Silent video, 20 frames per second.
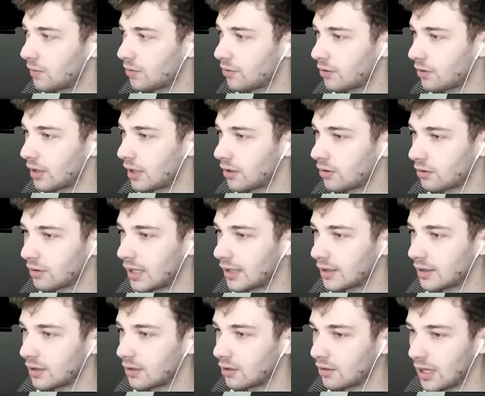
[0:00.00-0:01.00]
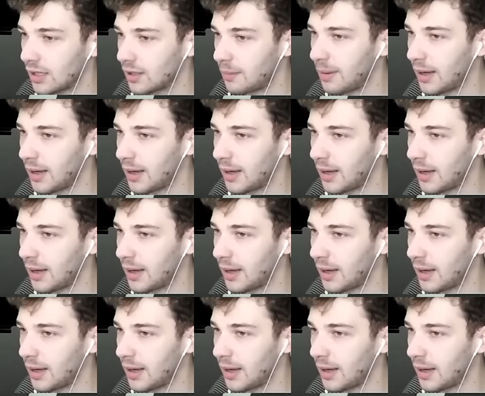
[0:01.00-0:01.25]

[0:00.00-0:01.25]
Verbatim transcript: They're not, they're not, they're not in the